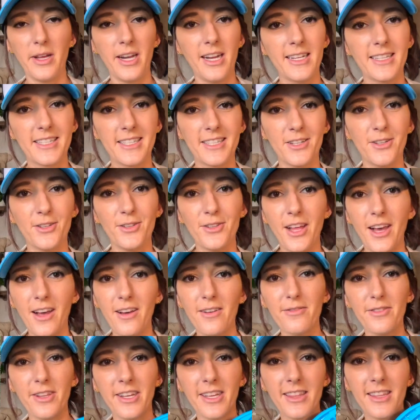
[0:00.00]
I still
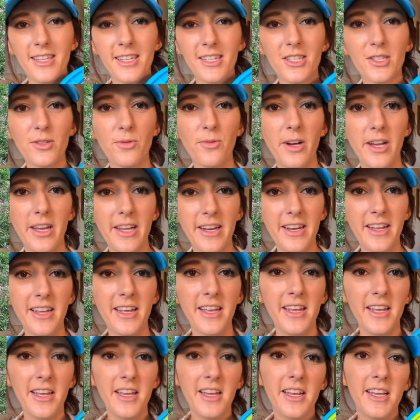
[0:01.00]
love. Like this one
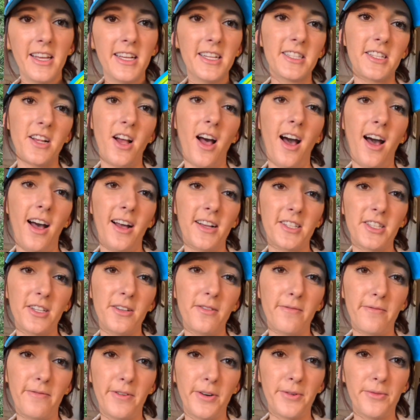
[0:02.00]
is
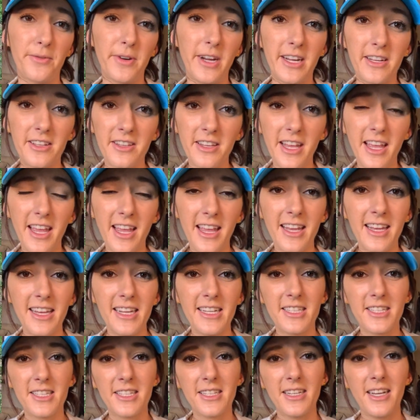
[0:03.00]
awesome for Wrigley.
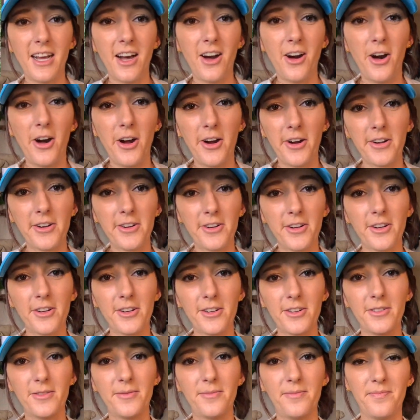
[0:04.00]
It's a
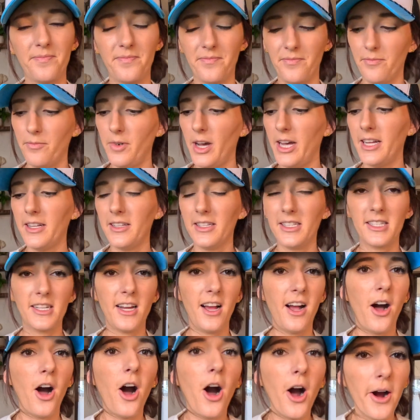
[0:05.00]
harder, well, it's
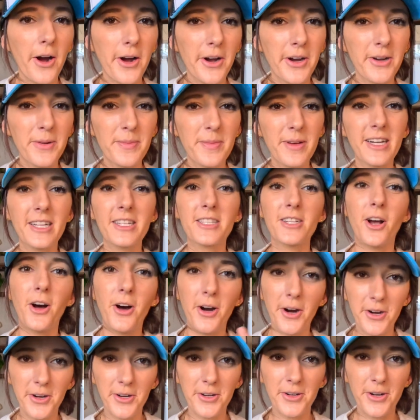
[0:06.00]
not hard, but it's a
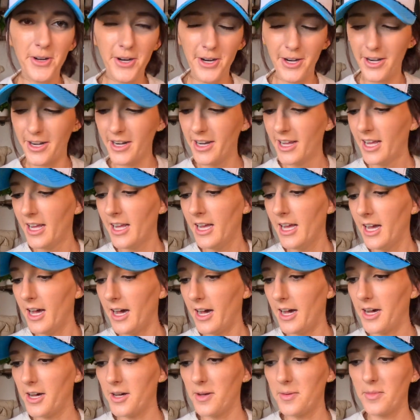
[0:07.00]
harder
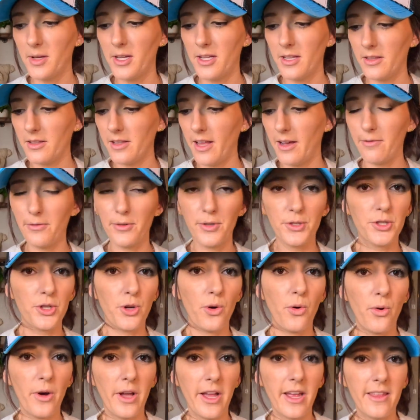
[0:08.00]
level
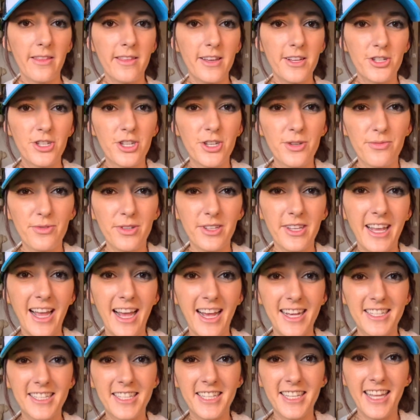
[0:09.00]
toy that she really
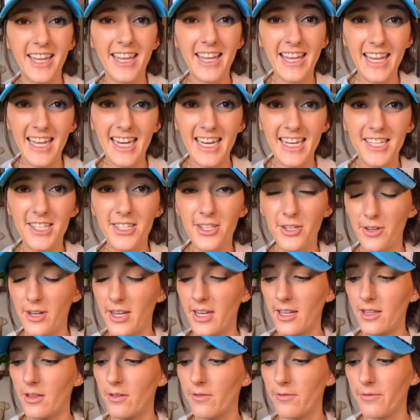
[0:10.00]
has to like get into to
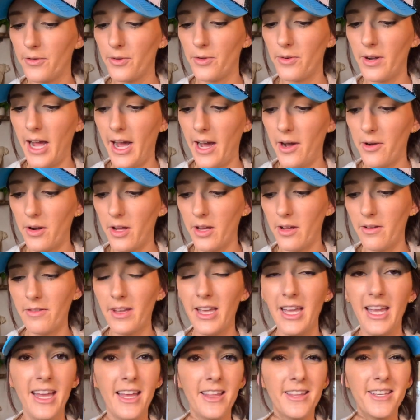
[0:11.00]
get the food out of.
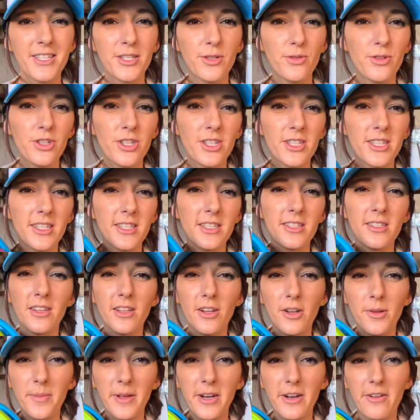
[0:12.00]
This one just is a
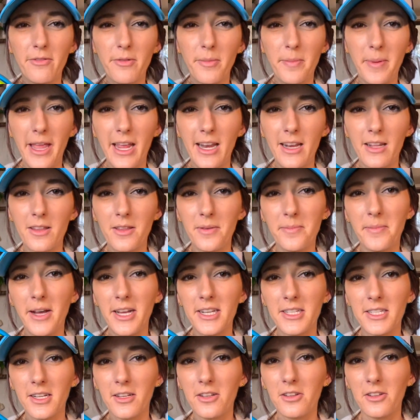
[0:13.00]
little bit of a pain in the
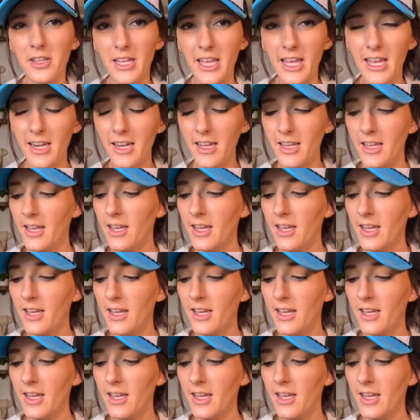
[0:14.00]
butt to clean.